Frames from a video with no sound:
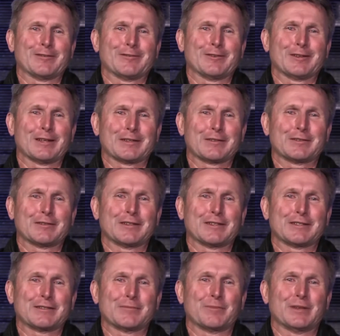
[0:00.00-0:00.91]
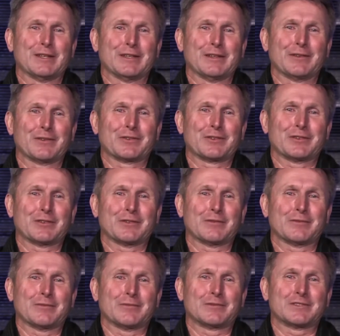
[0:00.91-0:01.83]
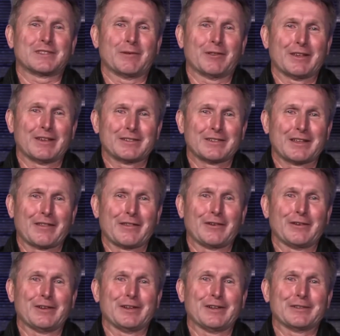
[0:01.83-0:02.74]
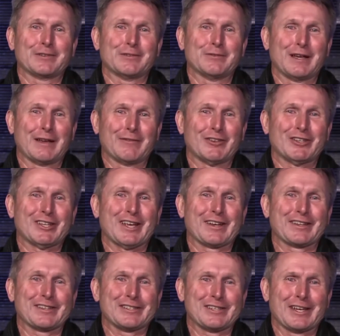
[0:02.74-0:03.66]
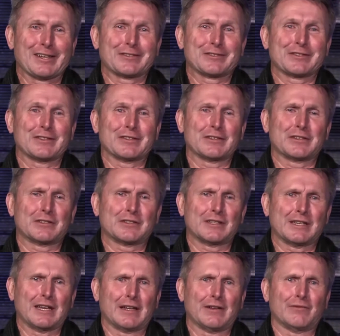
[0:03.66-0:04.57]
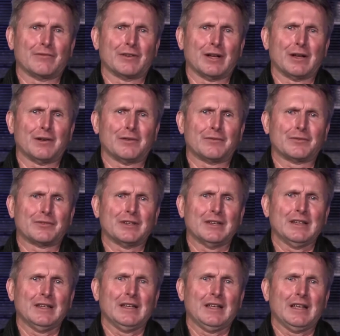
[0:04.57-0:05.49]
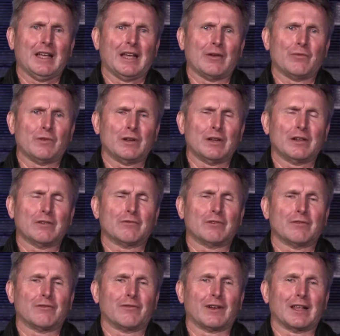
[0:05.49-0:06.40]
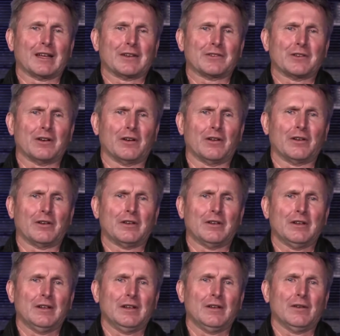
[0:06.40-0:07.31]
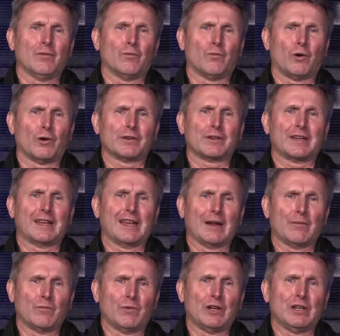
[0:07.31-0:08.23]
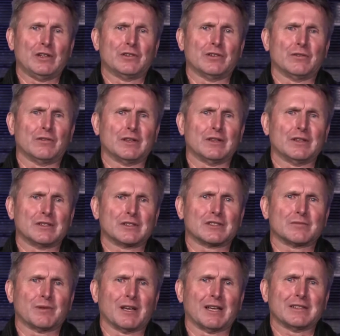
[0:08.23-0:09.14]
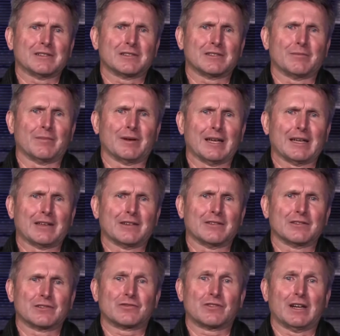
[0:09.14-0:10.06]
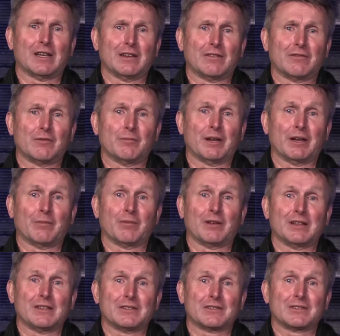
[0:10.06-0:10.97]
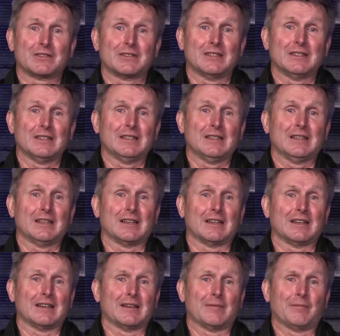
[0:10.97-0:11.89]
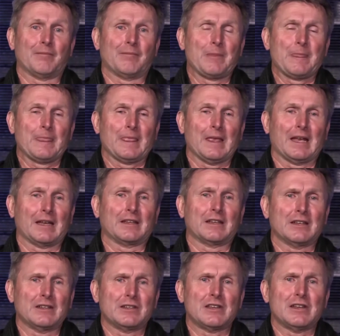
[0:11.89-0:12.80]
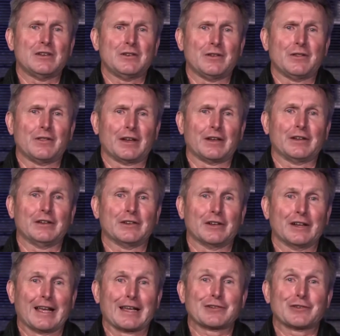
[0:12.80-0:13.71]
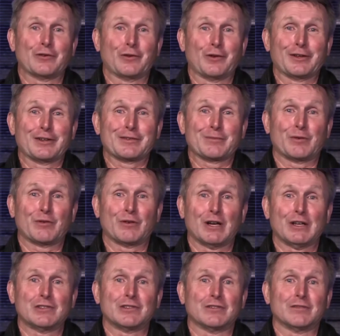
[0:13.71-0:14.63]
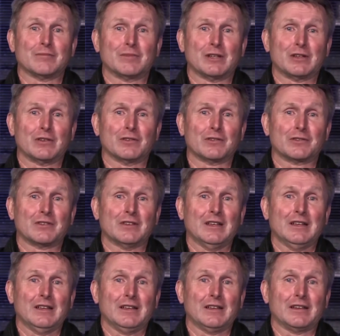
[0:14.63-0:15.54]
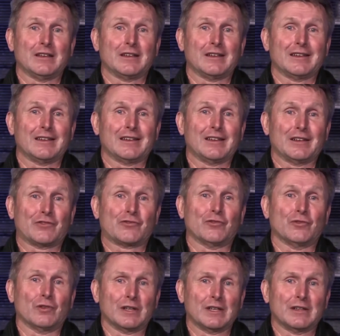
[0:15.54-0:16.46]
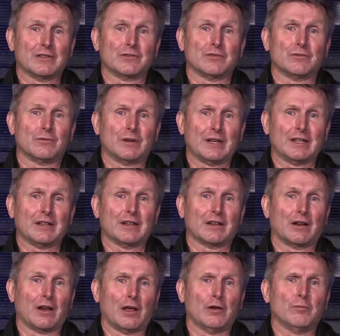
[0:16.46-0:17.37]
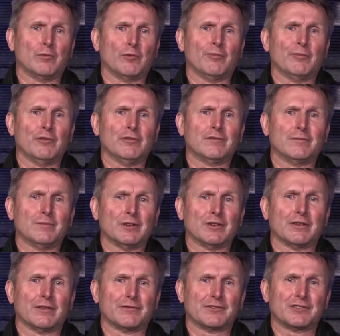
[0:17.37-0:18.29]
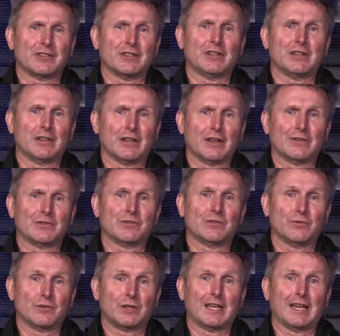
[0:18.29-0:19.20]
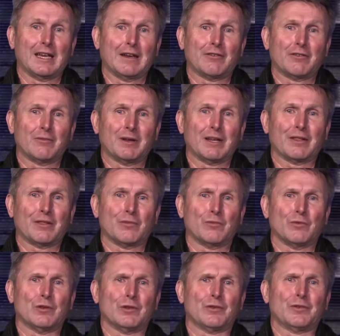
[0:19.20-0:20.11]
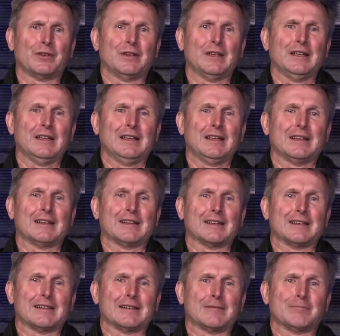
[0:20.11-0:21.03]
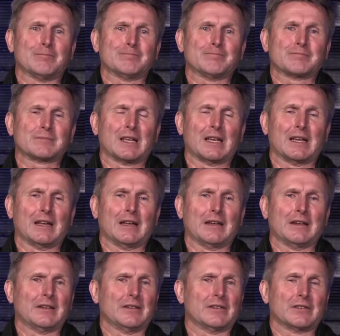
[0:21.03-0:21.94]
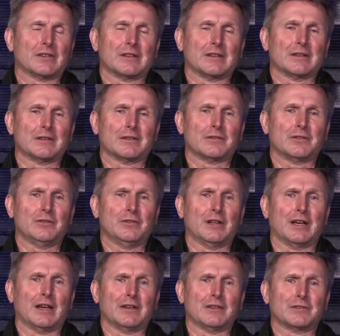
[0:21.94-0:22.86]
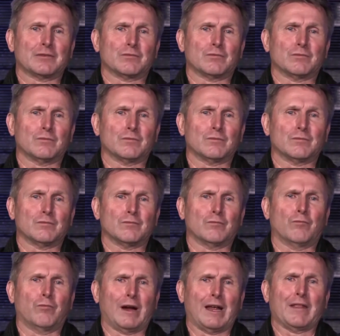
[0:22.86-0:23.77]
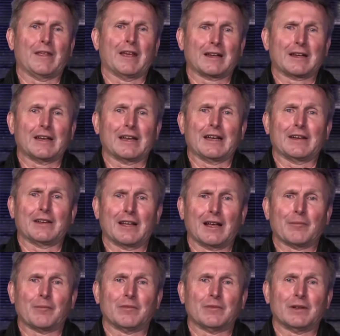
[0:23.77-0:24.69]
Let's appeal to some of those other leaders who haven't done it yet to get involved and really reflect on what can we do in this space to make Australia a better place, and continue that international inspiration, because it truly is already a global movement of CEOs who care about the world, and who knows where that can end up.